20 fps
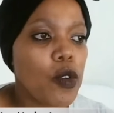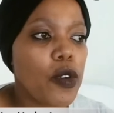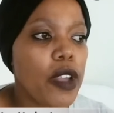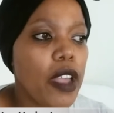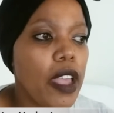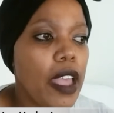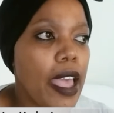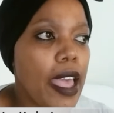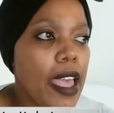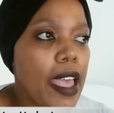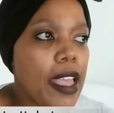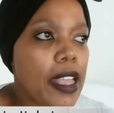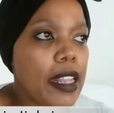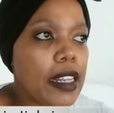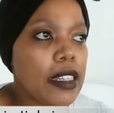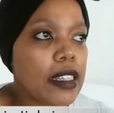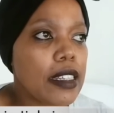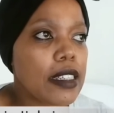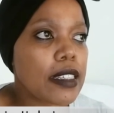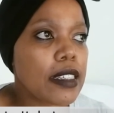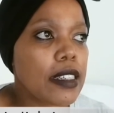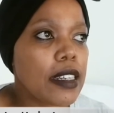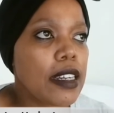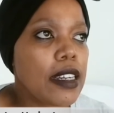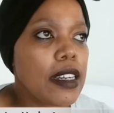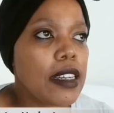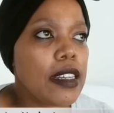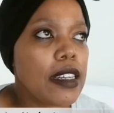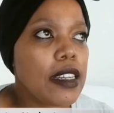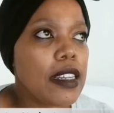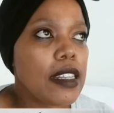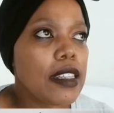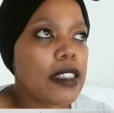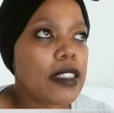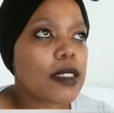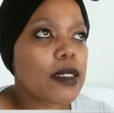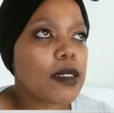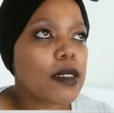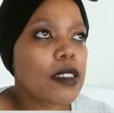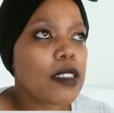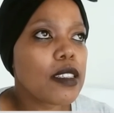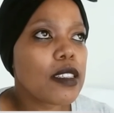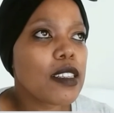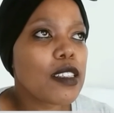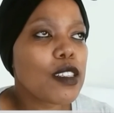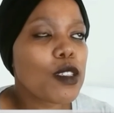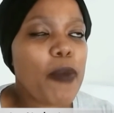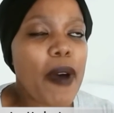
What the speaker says: and it's